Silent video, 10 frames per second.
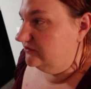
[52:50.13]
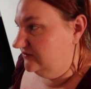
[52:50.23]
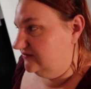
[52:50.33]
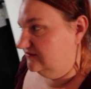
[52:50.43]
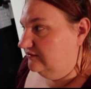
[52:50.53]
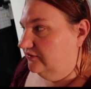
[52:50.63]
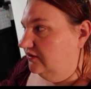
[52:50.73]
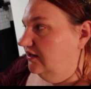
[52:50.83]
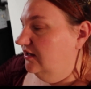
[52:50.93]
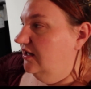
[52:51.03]
which is a
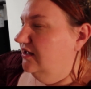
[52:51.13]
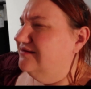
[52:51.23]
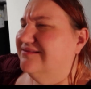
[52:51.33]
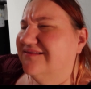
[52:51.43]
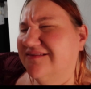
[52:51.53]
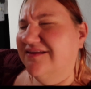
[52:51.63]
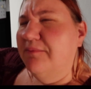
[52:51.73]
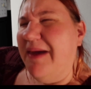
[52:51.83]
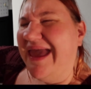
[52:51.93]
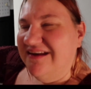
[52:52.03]
sequel
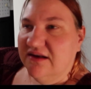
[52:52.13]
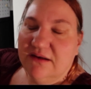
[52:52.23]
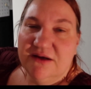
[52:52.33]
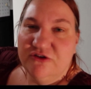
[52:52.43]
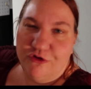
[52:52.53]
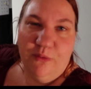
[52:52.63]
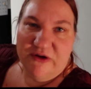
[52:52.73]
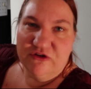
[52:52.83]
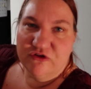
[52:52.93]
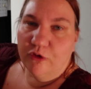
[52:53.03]
companion to Winter's